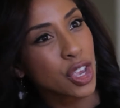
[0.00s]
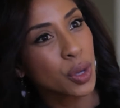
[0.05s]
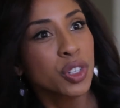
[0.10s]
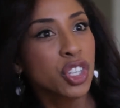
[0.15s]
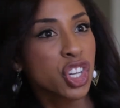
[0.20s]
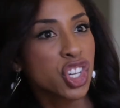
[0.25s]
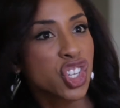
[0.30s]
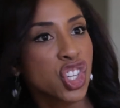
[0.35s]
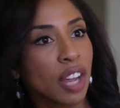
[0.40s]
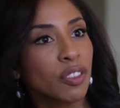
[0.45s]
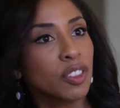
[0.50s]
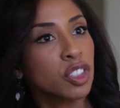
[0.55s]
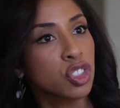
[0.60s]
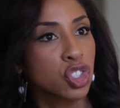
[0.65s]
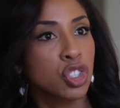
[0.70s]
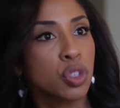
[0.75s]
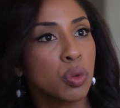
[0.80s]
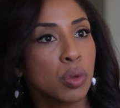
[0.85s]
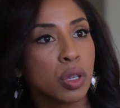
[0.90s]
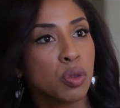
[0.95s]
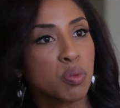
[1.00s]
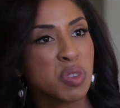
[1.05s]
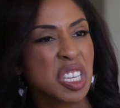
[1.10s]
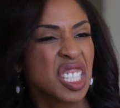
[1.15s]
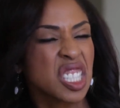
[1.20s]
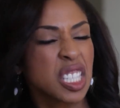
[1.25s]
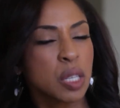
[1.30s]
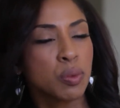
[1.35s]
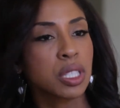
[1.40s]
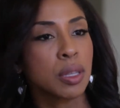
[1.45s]
you to Chef Zulu
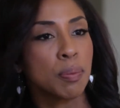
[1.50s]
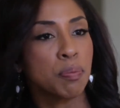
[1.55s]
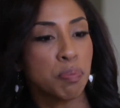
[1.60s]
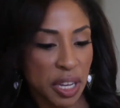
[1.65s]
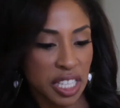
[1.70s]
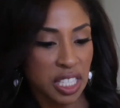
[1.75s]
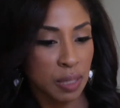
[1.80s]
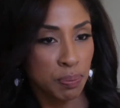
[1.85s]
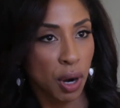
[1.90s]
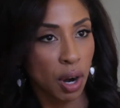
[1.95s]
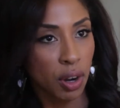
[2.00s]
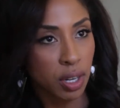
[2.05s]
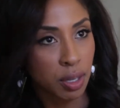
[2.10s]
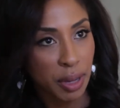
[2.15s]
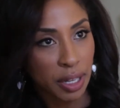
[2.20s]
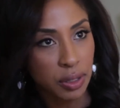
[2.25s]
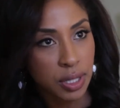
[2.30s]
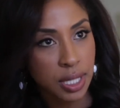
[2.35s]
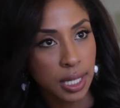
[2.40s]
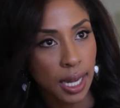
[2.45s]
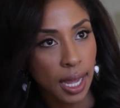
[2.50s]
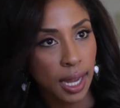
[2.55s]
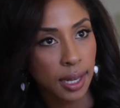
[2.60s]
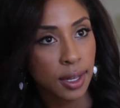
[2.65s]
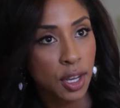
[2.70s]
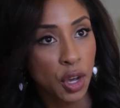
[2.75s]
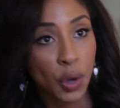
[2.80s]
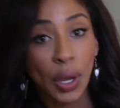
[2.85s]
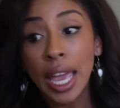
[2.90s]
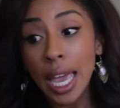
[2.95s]
because he was the best part about tonight,
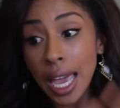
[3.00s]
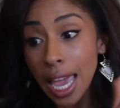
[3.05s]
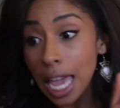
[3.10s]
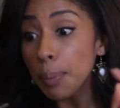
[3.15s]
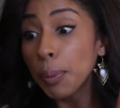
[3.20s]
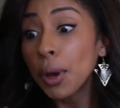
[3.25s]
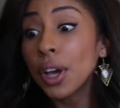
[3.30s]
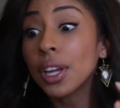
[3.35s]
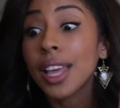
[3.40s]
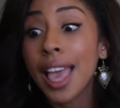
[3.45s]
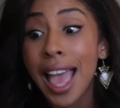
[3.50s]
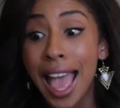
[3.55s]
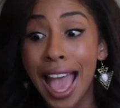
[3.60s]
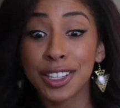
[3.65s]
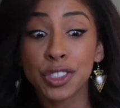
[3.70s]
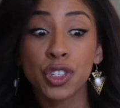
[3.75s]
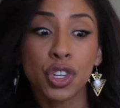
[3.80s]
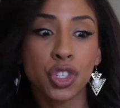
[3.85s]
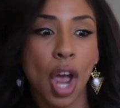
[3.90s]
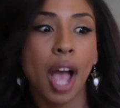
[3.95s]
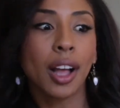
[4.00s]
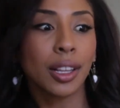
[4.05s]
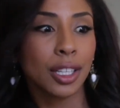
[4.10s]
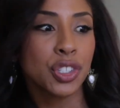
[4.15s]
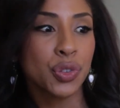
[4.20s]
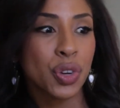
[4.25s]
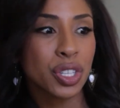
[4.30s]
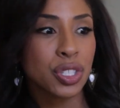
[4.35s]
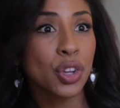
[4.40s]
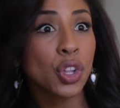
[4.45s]
okay? He put extra chocolate
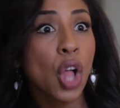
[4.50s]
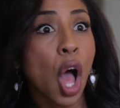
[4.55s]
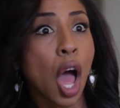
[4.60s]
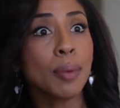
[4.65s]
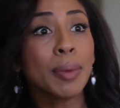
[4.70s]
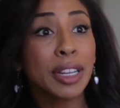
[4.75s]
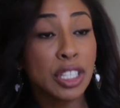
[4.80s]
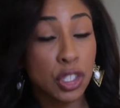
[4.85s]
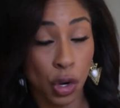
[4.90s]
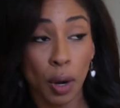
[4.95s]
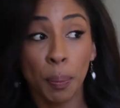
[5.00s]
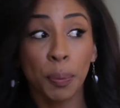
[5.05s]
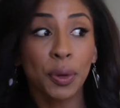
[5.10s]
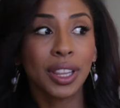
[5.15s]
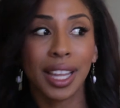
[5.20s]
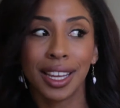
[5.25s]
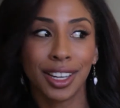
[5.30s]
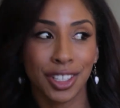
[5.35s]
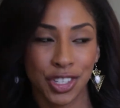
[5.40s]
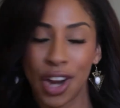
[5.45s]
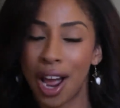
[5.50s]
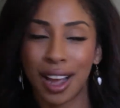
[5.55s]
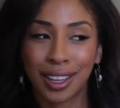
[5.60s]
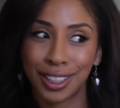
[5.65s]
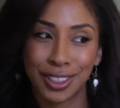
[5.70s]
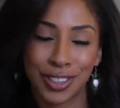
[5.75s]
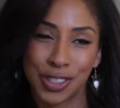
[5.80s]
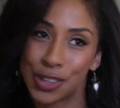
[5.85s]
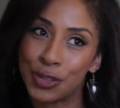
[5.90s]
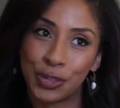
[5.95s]
drizzle on my triple layer
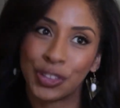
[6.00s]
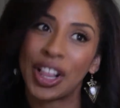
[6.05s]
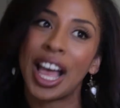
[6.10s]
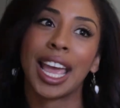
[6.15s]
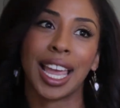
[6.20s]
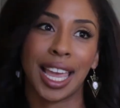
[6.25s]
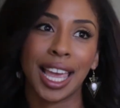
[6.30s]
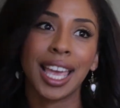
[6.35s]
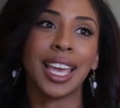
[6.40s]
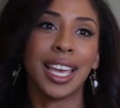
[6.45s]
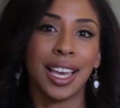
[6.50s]
chocolate souffle.